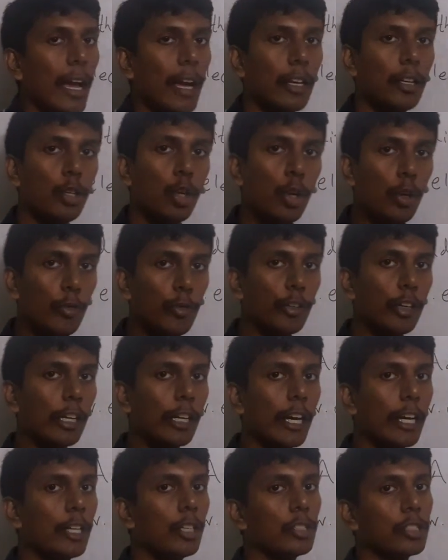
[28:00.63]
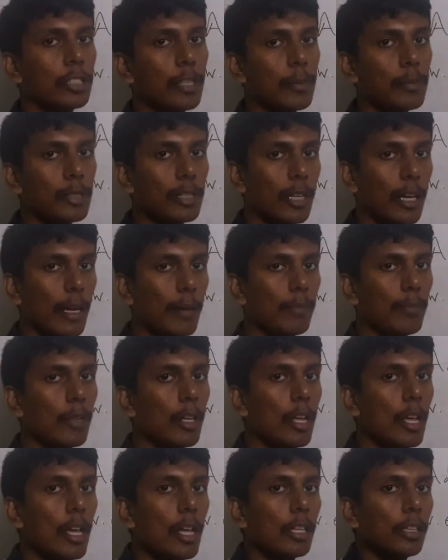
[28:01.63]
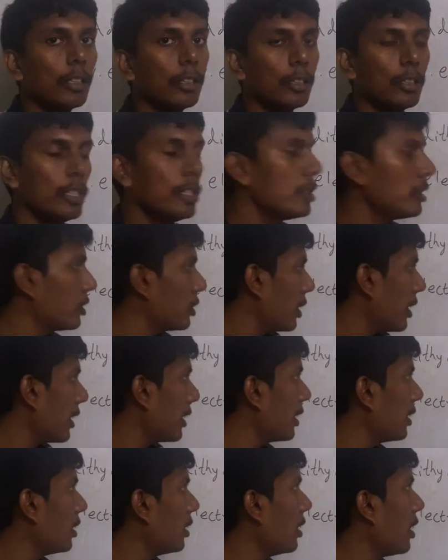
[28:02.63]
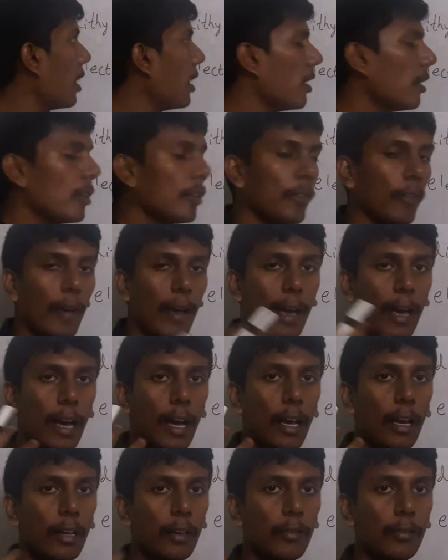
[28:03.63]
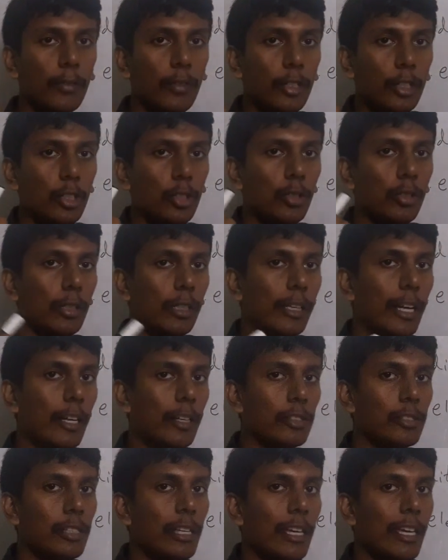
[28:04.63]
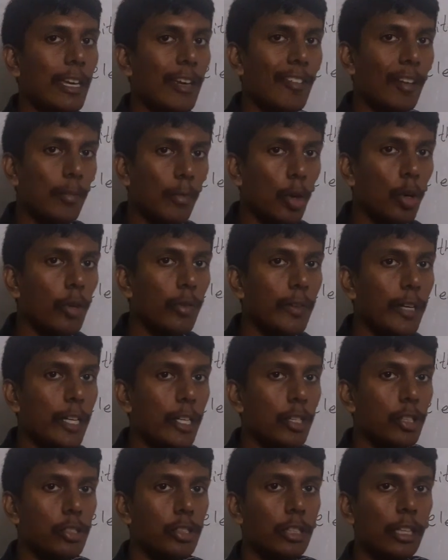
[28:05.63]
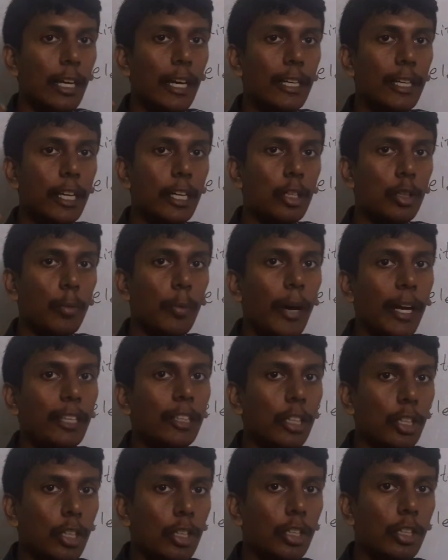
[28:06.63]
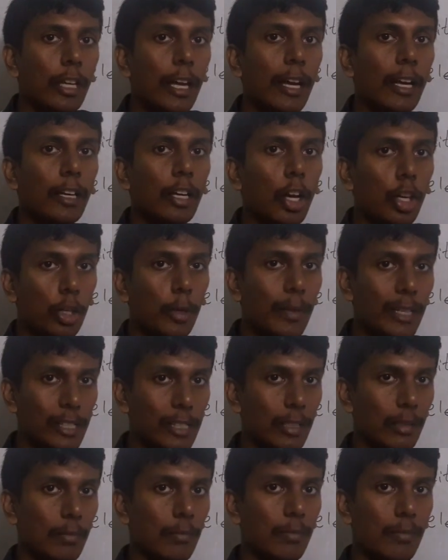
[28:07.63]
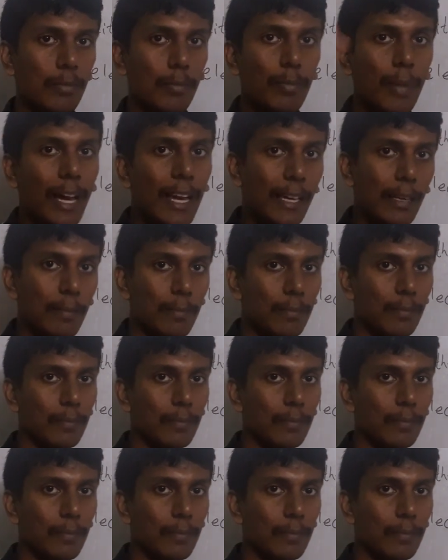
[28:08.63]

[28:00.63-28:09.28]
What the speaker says: and don't forget to subscribe this channel where you will get to see even more videos related to Python and automation. Bye.